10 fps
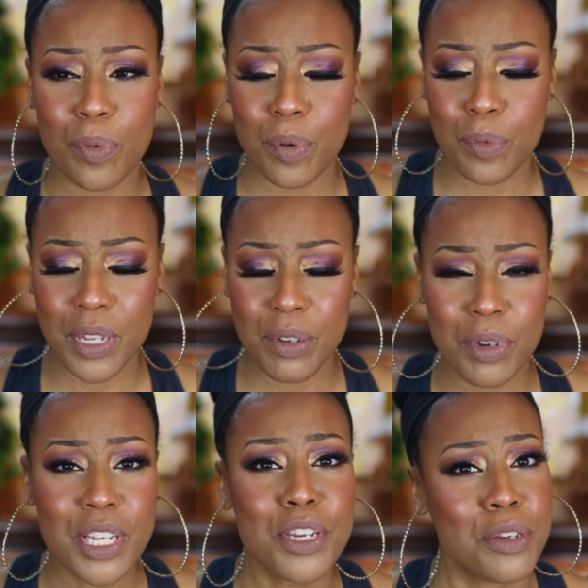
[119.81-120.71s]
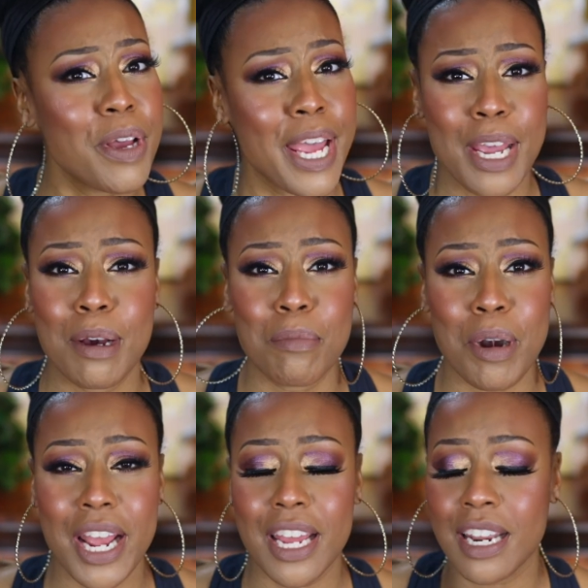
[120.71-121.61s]
We, we can do ham,
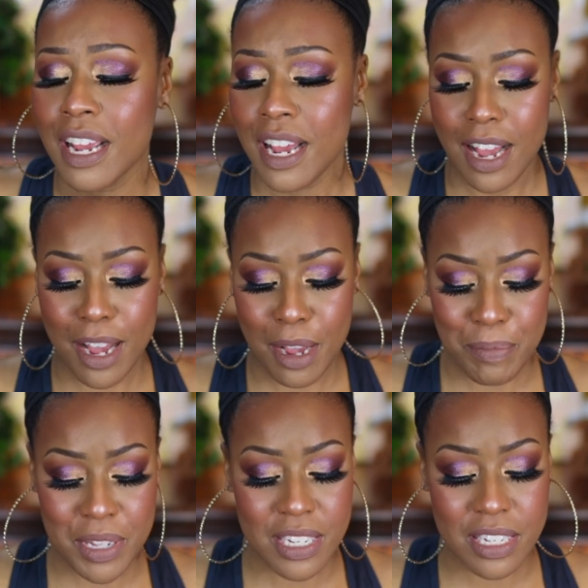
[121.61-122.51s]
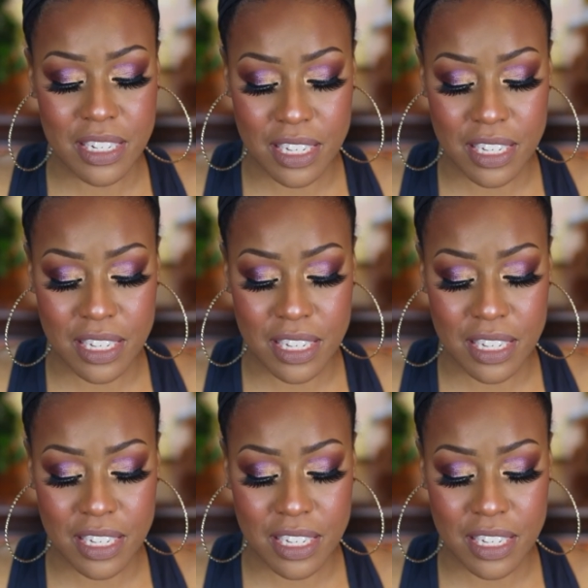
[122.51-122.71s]
right? Um, this is